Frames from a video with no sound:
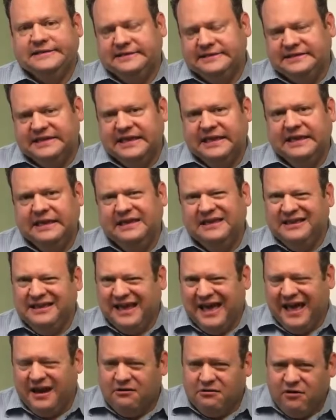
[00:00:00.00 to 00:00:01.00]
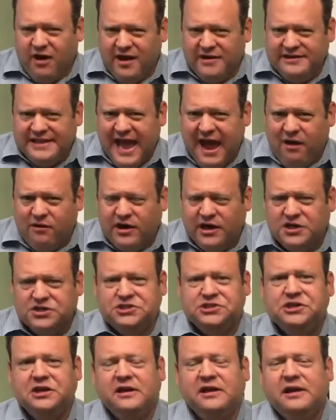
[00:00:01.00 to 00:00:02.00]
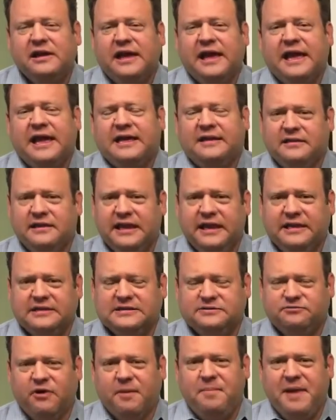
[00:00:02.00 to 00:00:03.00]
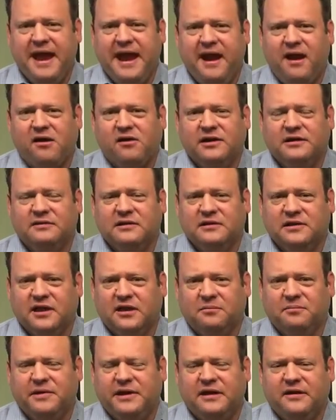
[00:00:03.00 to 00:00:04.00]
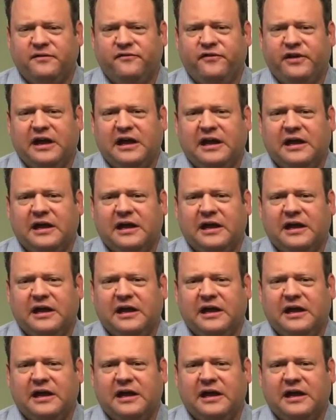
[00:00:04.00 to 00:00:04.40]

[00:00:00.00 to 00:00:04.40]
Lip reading: C, kind of rundownish and needs repair and a little bit of